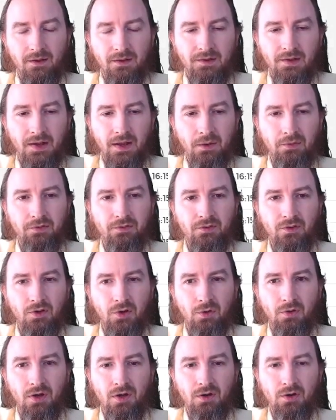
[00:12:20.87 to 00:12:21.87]
now it's
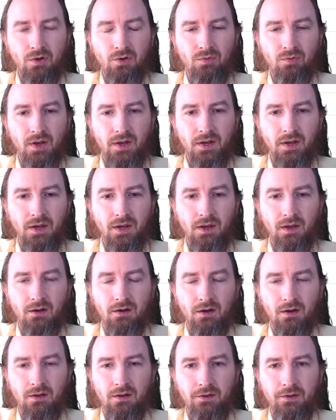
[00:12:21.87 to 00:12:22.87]
no longer running in
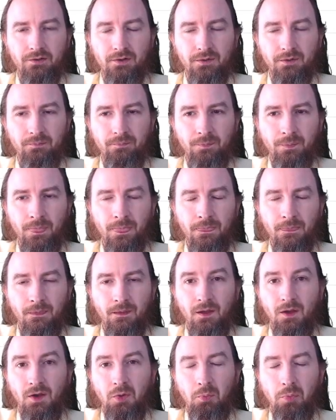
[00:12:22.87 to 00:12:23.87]
our cluster.
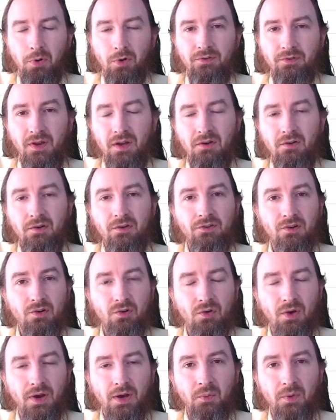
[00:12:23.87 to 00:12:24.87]
Portainer is a
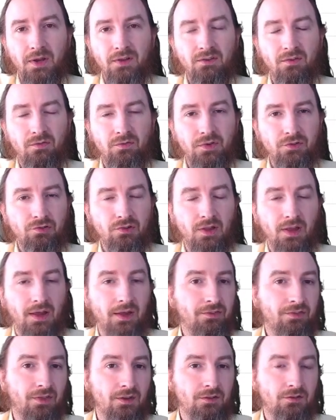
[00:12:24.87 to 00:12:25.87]
great way to
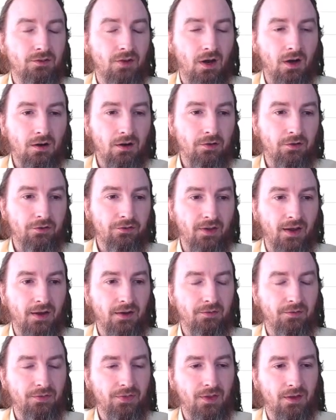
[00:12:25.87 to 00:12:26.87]
visualize the Docker
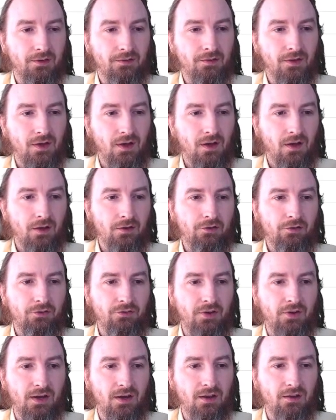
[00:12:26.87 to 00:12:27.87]
side of things,
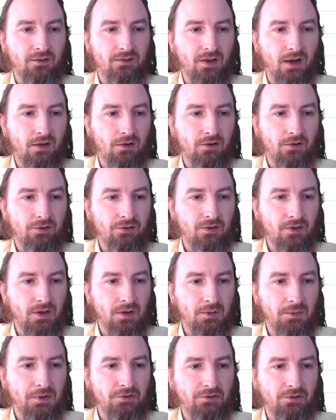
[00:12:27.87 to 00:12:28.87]
understanding containers,
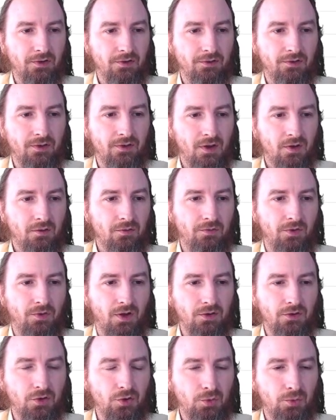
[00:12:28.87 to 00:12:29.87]
images,
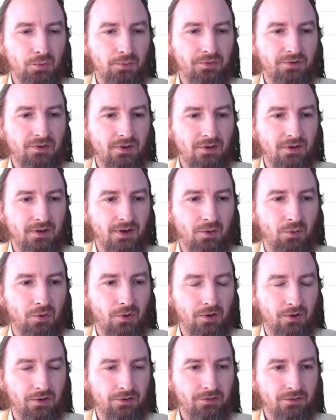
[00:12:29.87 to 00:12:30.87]
volumes,
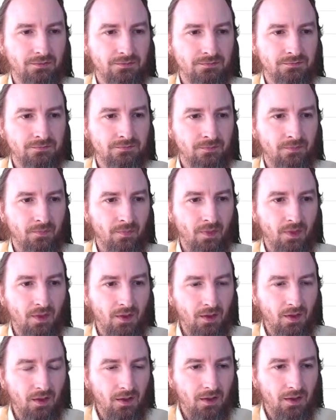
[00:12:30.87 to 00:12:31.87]
networks.
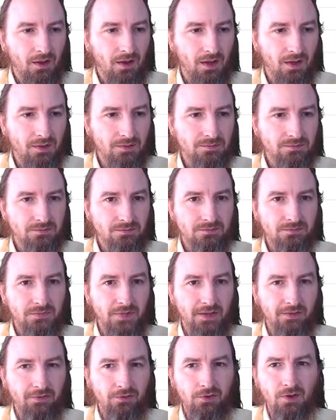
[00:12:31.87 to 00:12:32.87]

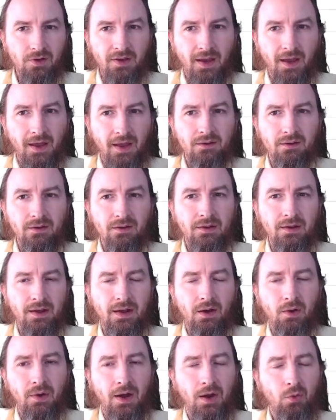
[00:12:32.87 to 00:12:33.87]
Let's look at
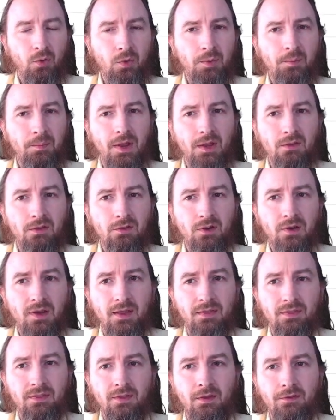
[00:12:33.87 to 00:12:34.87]
now how we might look
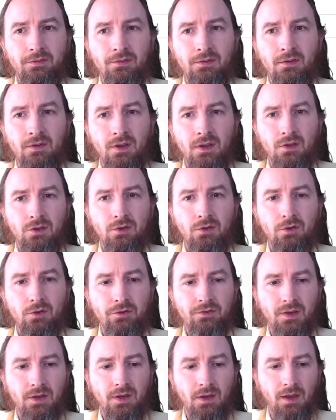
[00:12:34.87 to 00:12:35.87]
at this
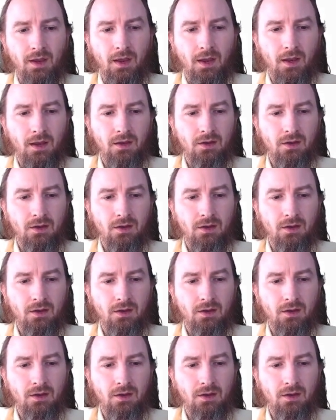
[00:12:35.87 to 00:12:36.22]
using a